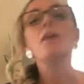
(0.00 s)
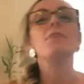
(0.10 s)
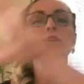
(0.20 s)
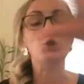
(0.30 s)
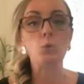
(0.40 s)

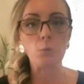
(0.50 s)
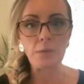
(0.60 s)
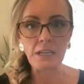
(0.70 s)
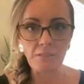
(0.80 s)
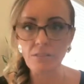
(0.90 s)
that you were
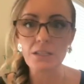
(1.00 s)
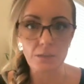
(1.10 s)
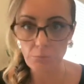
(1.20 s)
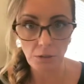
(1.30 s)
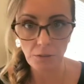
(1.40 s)
being
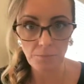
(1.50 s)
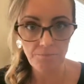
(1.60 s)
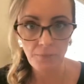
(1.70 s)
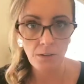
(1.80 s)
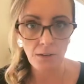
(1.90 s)
visible,
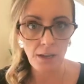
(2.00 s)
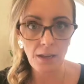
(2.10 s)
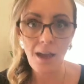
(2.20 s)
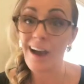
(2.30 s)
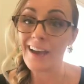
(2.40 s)

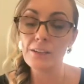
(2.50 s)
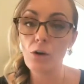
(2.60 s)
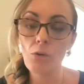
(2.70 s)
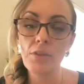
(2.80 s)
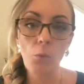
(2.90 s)
right? I
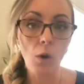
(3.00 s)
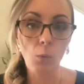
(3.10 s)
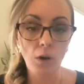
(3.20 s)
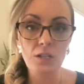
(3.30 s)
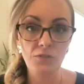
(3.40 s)
know that what
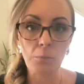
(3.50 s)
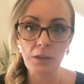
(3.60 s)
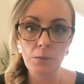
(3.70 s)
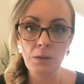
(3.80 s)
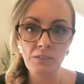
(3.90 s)
works for
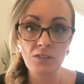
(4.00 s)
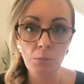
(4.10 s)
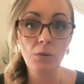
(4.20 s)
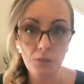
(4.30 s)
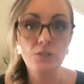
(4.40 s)
me to be
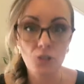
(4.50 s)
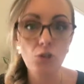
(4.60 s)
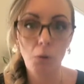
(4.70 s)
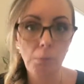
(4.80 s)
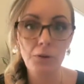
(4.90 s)
visible is to
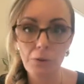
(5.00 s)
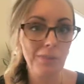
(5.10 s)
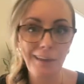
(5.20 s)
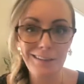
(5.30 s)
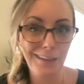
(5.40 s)
show up and do
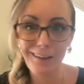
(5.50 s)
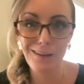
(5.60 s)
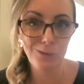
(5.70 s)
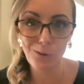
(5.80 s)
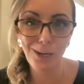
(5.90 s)
things like
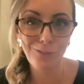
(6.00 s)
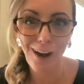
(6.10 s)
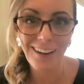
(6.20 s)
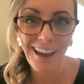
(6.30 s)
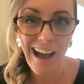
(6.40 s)
I'm doing
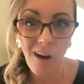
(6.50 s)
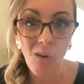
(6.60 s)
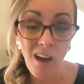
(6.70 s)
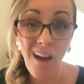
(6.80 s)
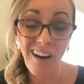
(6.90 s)
right
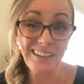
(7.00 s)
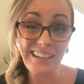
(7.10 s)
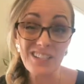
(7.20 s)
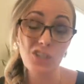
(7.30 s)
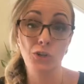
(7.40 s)
now on
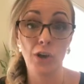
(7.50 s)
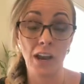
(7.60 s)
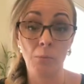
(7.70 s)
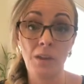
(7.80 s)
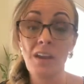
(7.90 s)

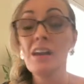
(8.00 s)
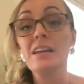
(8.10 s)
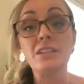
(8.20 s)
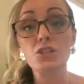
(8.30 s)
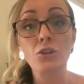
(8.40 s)
Instagram.
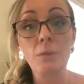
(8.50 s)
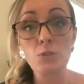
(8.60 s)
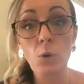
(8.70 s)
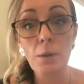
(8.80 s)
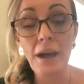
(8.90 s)
Instagram
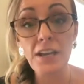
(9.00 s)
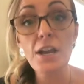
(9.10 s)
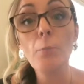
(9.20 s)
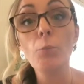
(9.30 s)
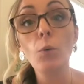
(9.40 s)
is one of my
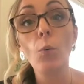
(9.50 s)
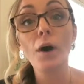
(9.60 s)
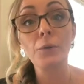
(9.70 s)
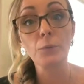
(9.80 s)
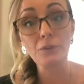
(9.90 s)
number
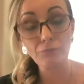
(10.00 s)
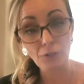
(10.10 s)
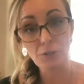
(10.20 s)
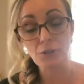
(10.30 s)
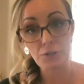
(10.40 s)
one
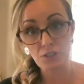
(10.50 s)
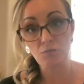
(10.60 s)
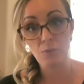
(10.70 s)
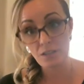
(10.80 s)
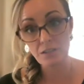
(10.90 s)
referrers
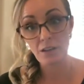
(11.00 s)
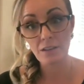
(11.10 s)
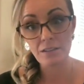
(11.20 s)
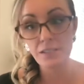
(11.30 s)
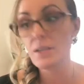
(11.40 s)
of
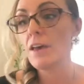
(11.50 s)
business,